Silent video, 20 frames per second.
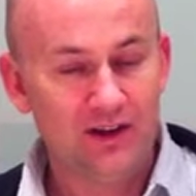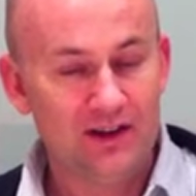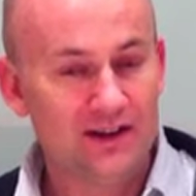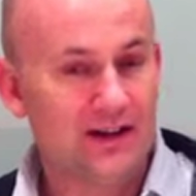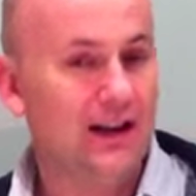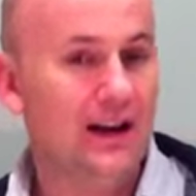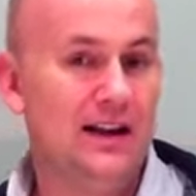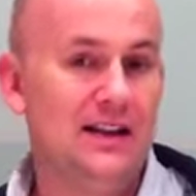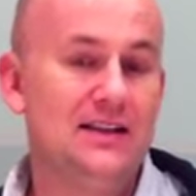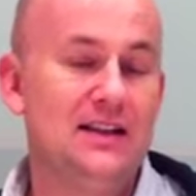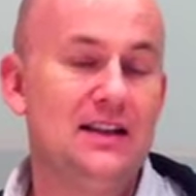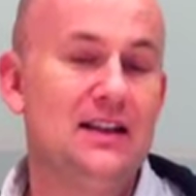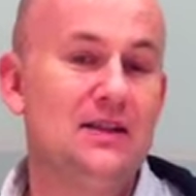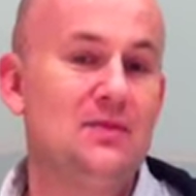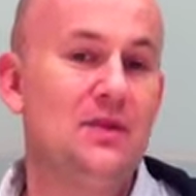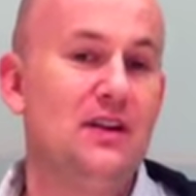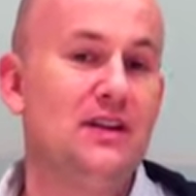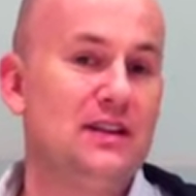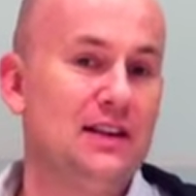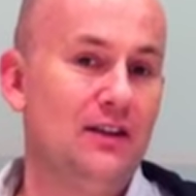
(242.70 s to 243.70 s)
Obviously, the last
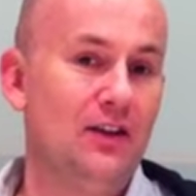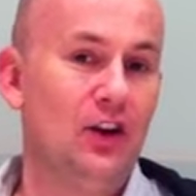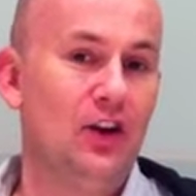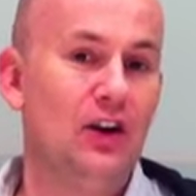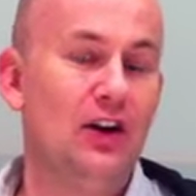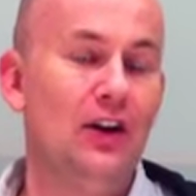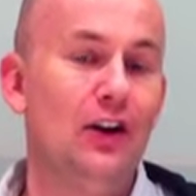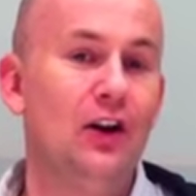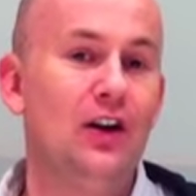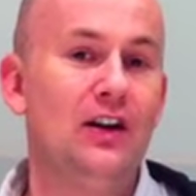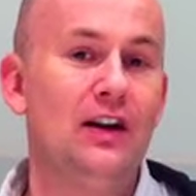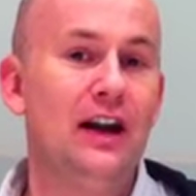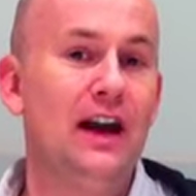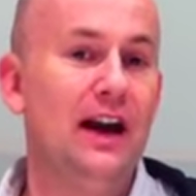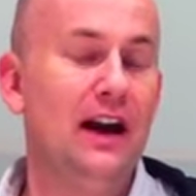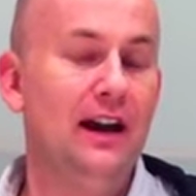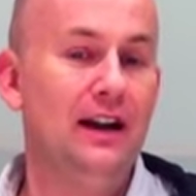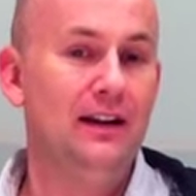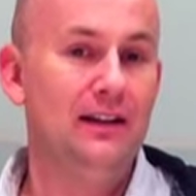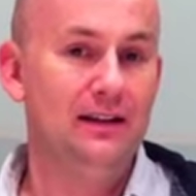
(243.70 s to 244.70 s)
6 months I learned a lot,
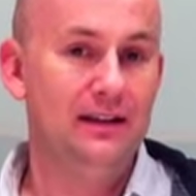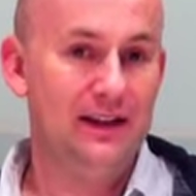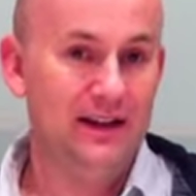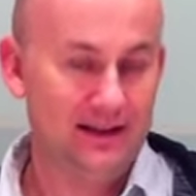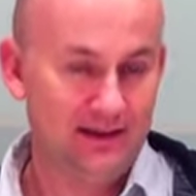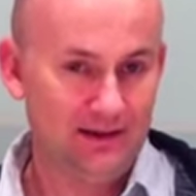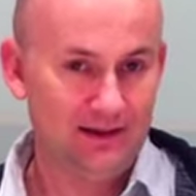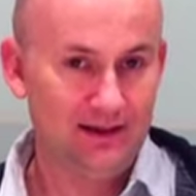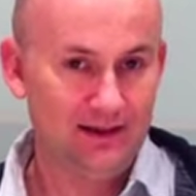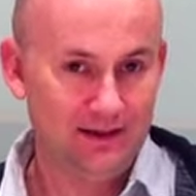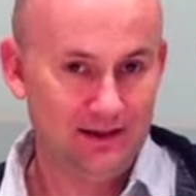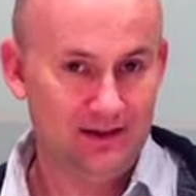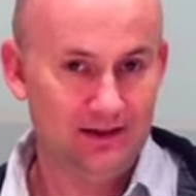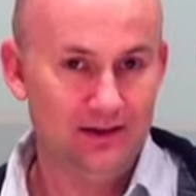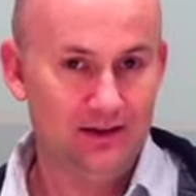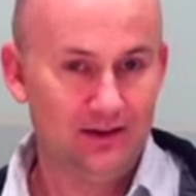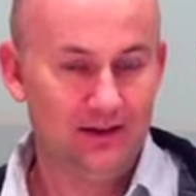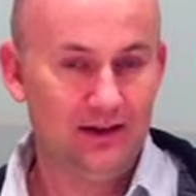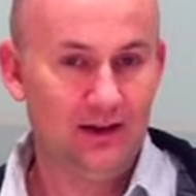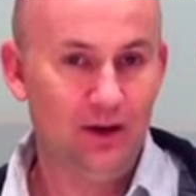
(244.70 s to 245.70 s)
and this is
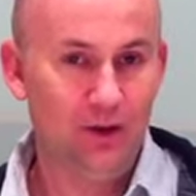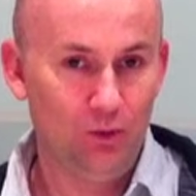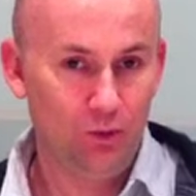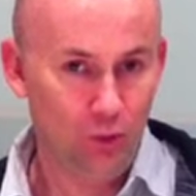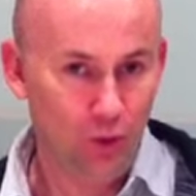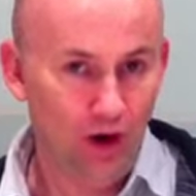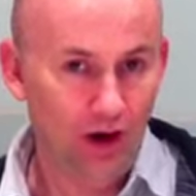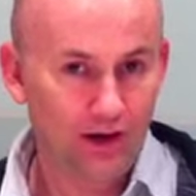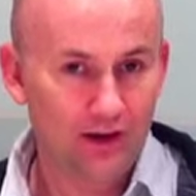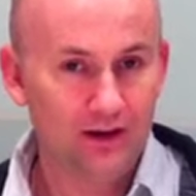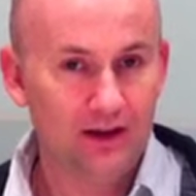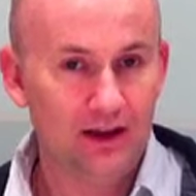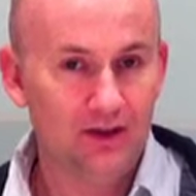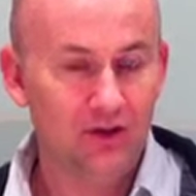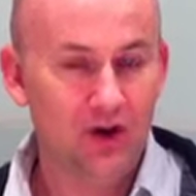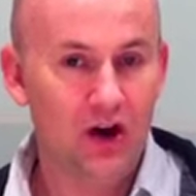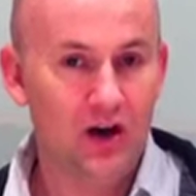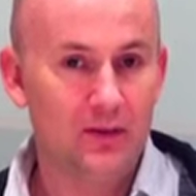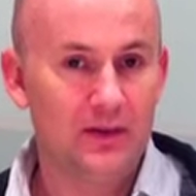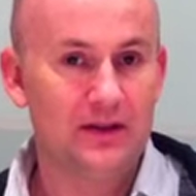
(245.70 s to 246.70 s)
one
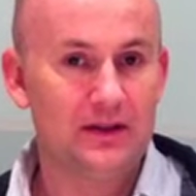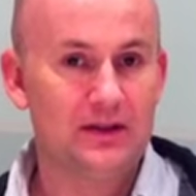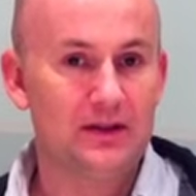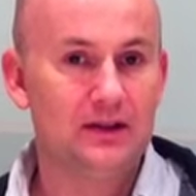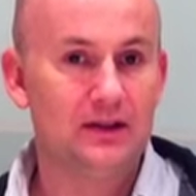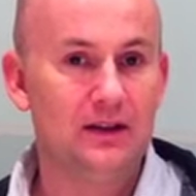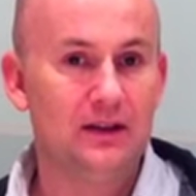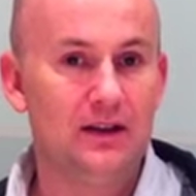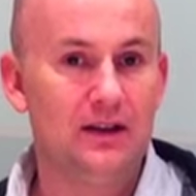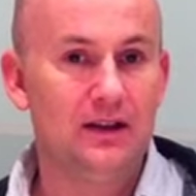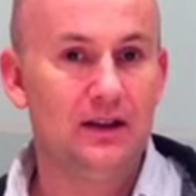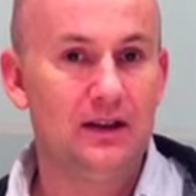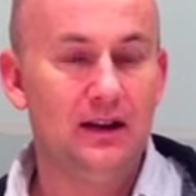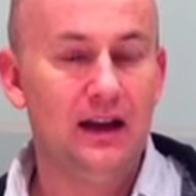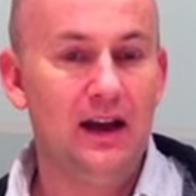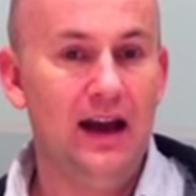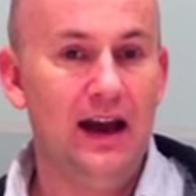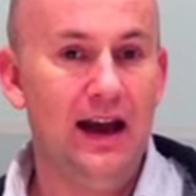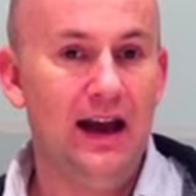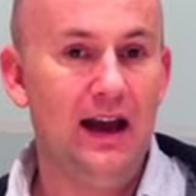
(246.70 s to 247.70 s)
environment,
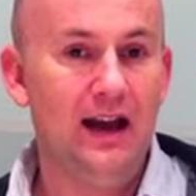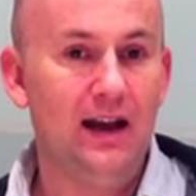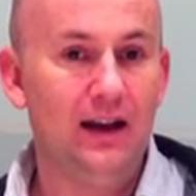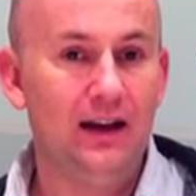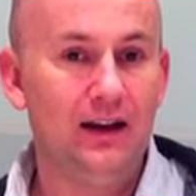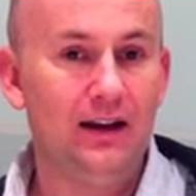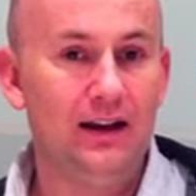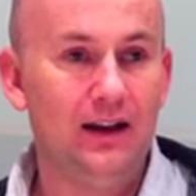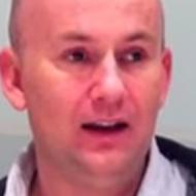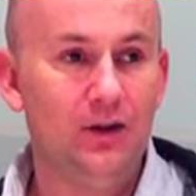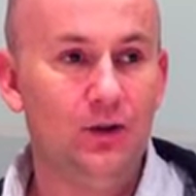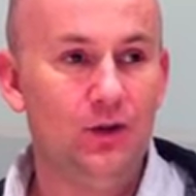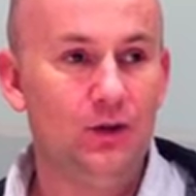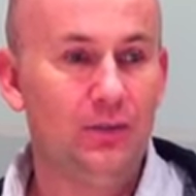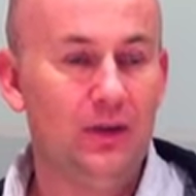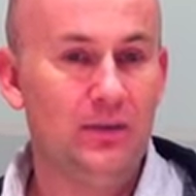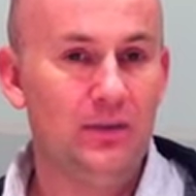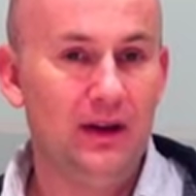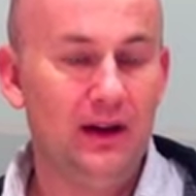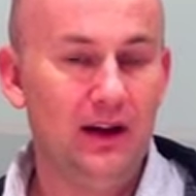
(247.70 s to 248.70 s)
and it
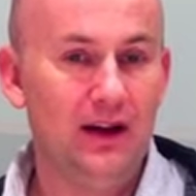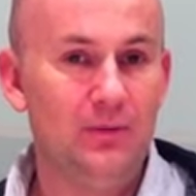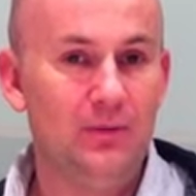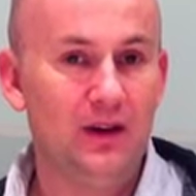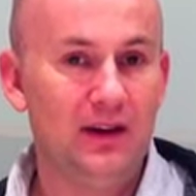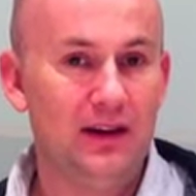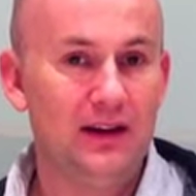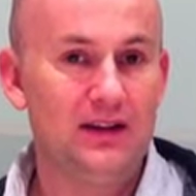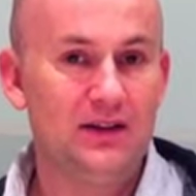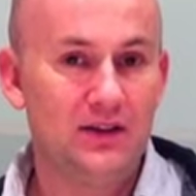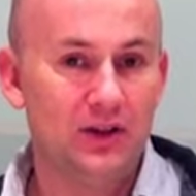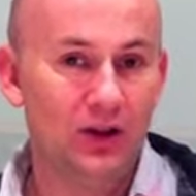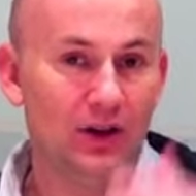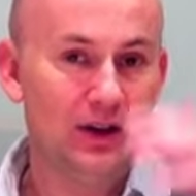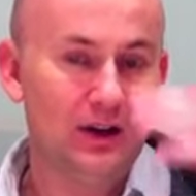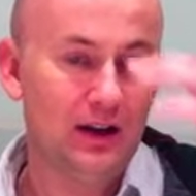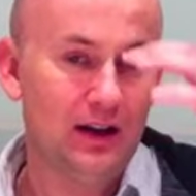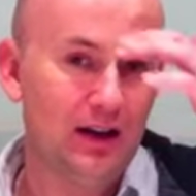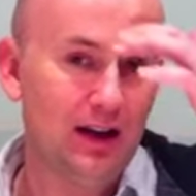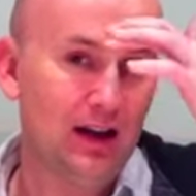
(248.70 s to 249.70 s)
could be bigger, but there's
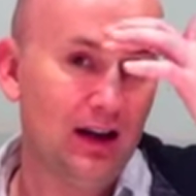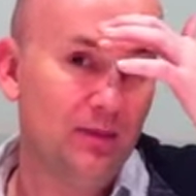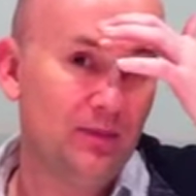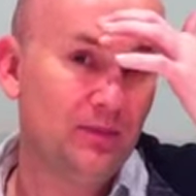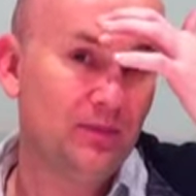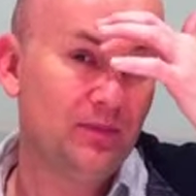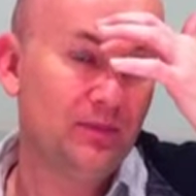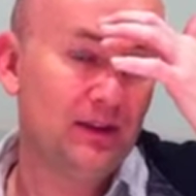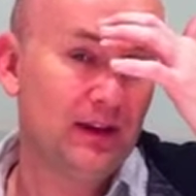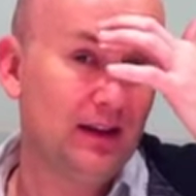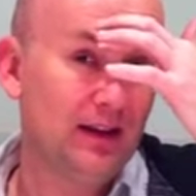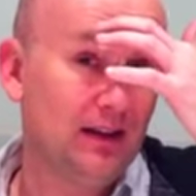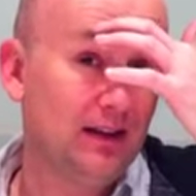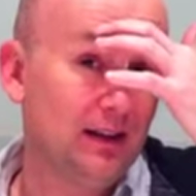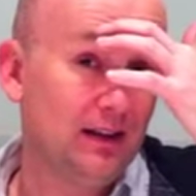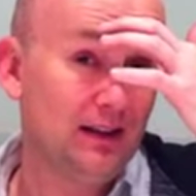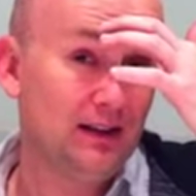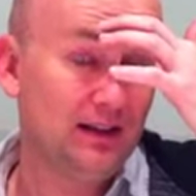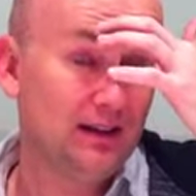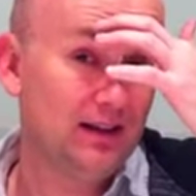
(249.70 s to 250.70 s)
certainly
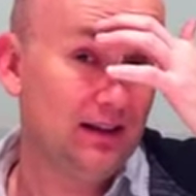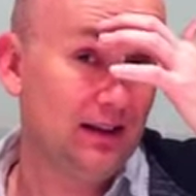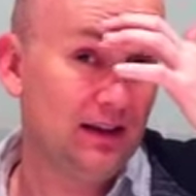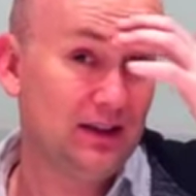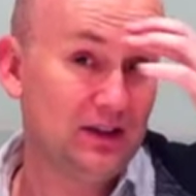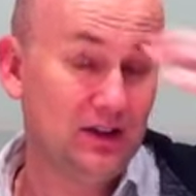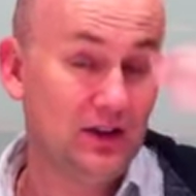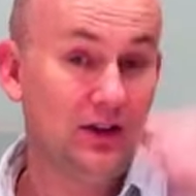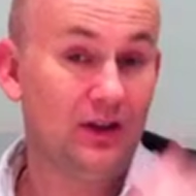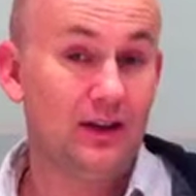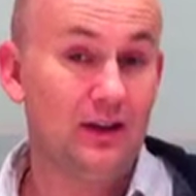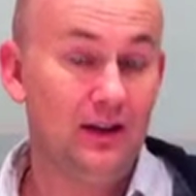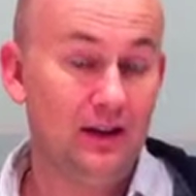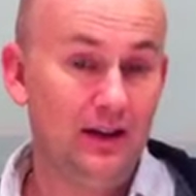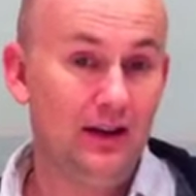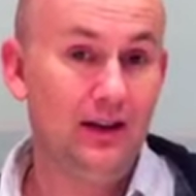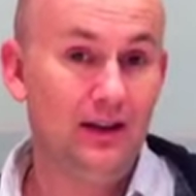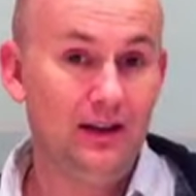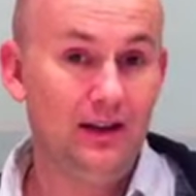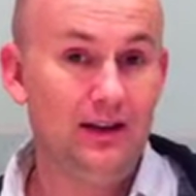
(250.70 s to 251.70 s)

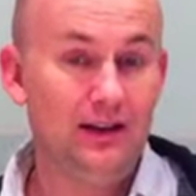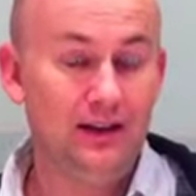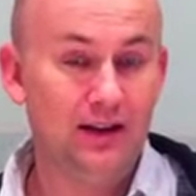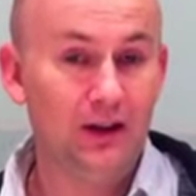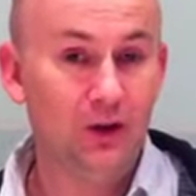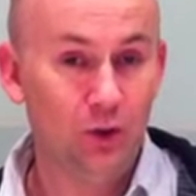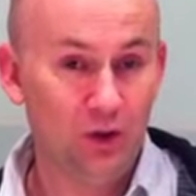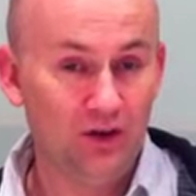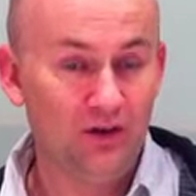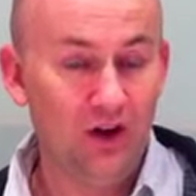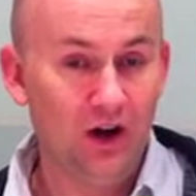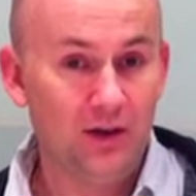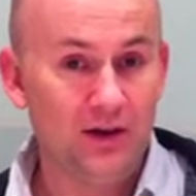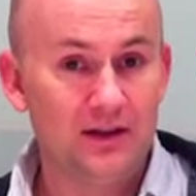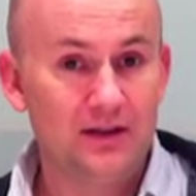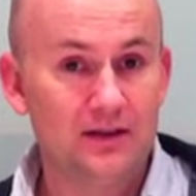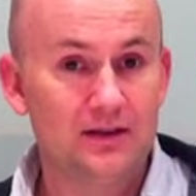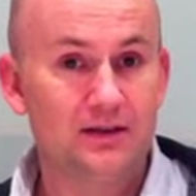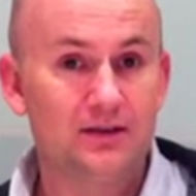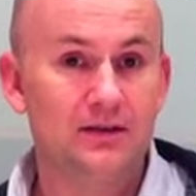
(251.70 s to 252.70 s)
a good
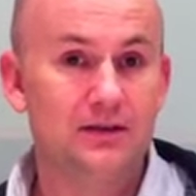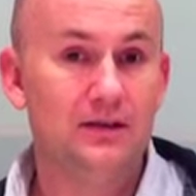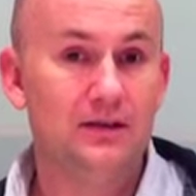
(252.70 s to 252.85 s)
environment.